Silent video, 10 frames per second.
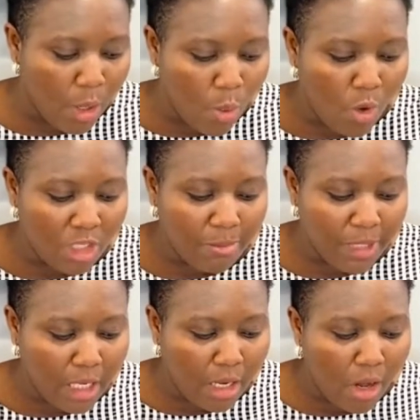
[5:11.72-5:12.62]
was
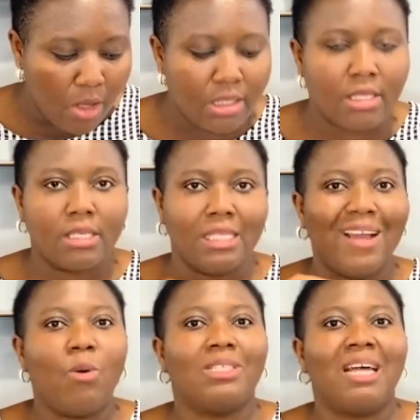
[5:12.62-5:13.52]
because
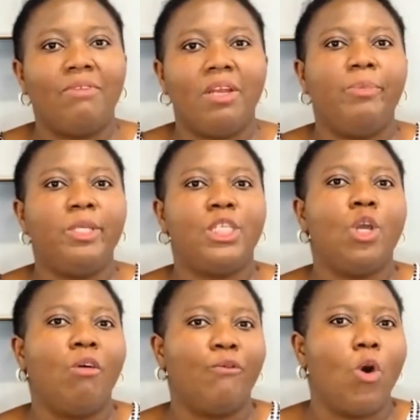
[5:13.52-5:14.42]
there was availability
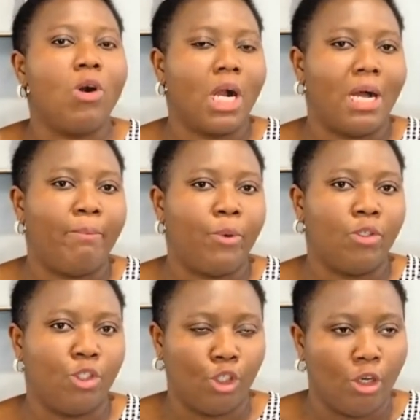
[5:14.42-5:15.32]
of
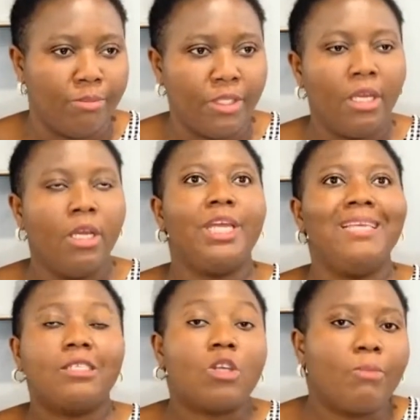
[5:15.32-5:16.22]
on-campus jobs.
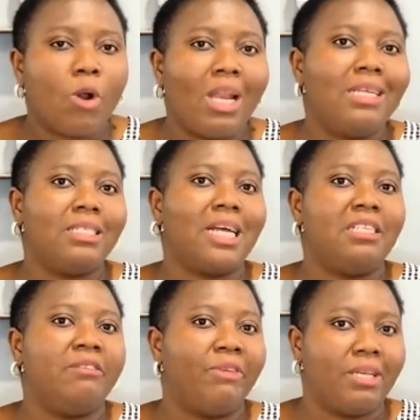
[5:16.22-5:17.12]
In some colleges
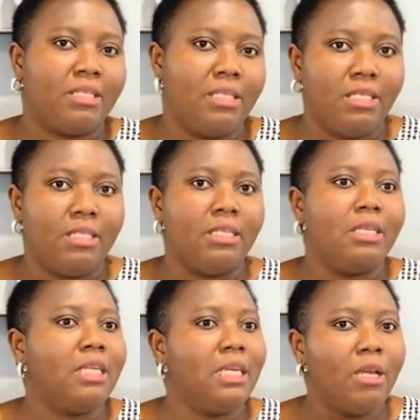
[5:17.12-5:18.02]
and universities,
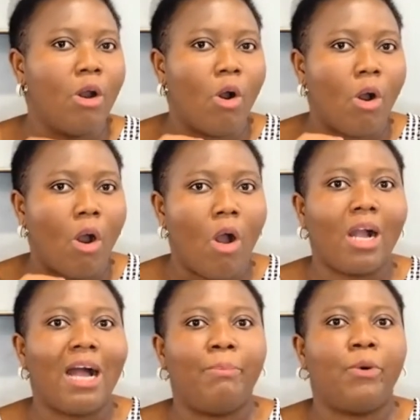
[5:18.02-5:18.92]
the
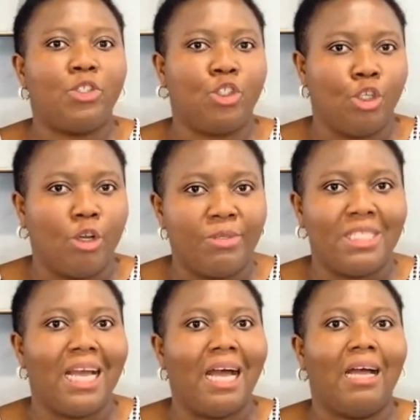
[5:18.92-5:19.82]
on-campus jobs,
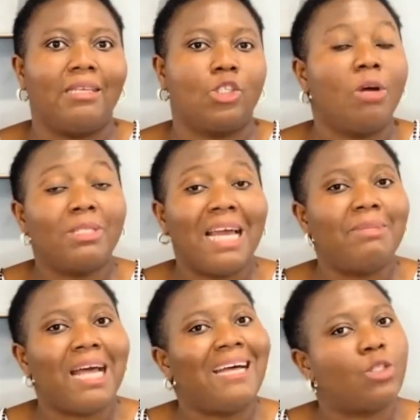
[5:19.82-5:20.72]
they are
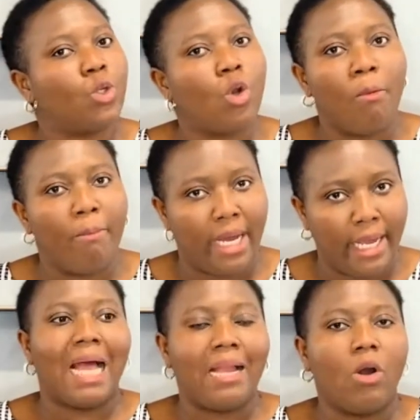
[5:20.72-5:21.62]
sometimes hard to come by.
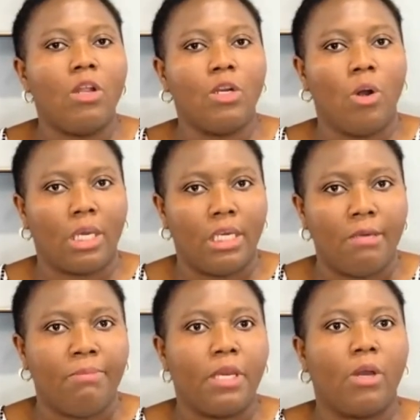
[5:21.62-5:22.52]
I got
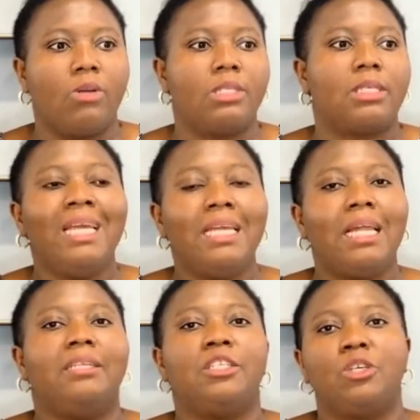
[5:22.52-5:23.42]
lucky because in
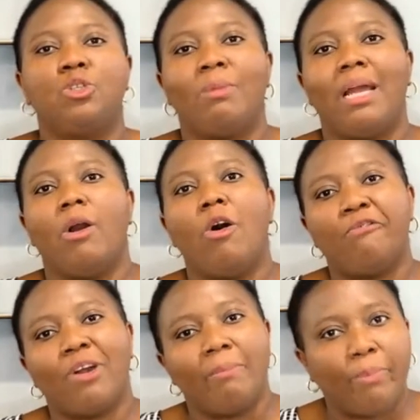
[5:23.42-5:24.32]
addition to my
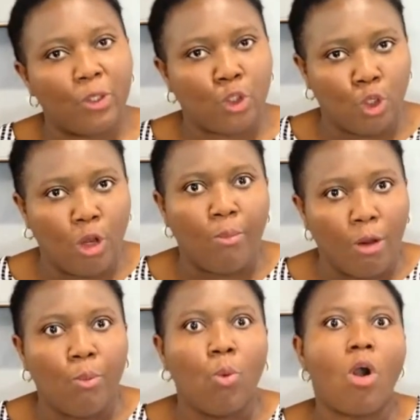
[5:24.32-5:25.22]
off-campus job
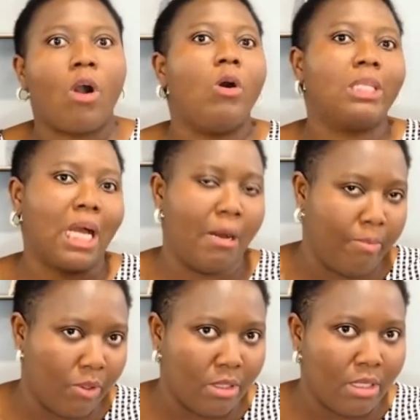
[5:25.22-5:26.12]
of work on
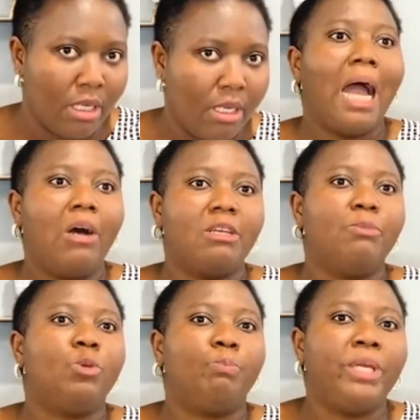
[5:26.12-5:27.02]
campus, I was able
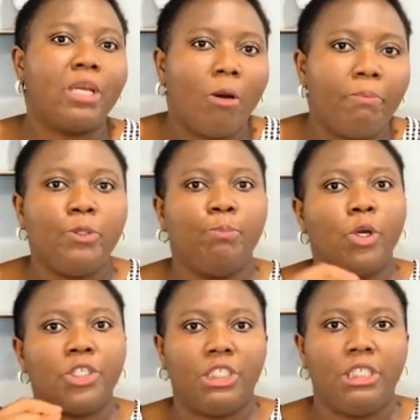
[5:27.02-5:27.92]
to pick up
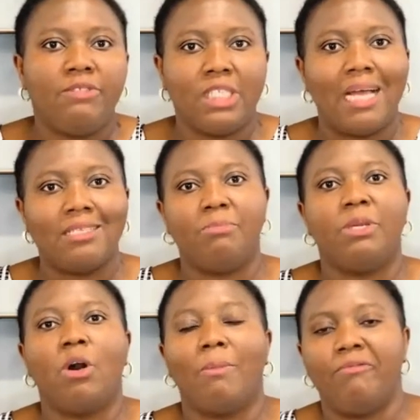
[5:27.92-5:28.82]
more shit as they
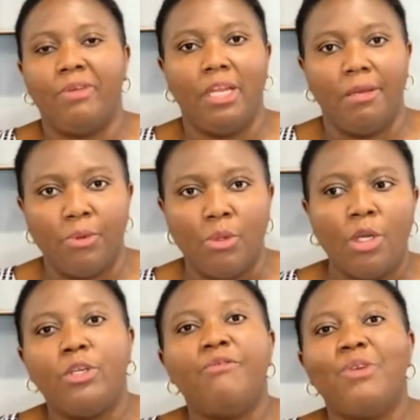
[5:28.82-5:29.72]
become available.
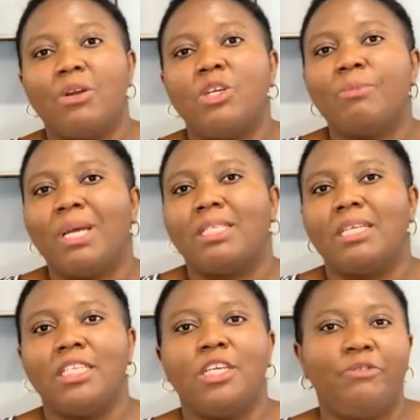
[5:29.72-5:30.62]
If you are going to be
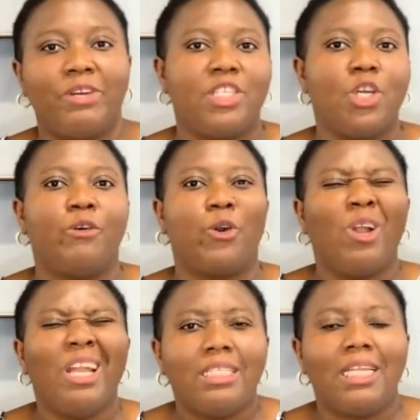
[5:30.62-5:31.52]
attending a university or
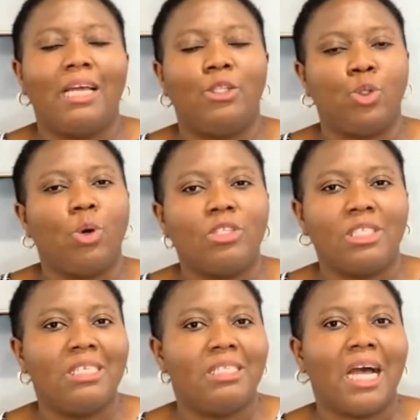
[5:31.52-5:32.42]
college that
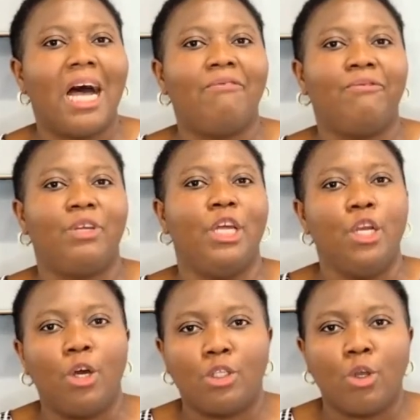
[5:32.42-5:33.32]
doesn't have a
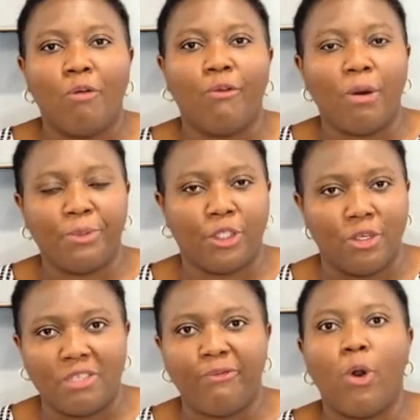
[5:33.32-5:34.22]
lot of
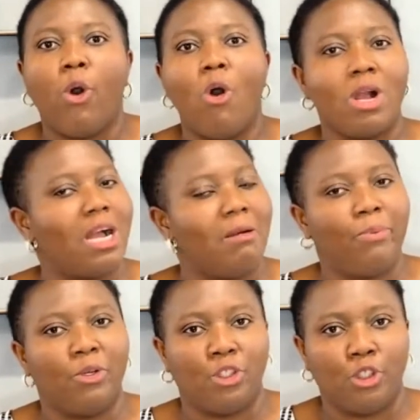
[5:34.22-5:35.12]
options for
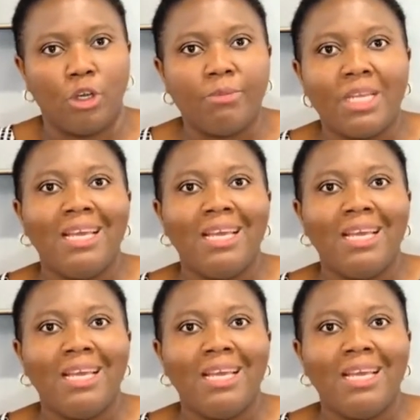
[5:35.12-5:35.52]
on-campus jobs,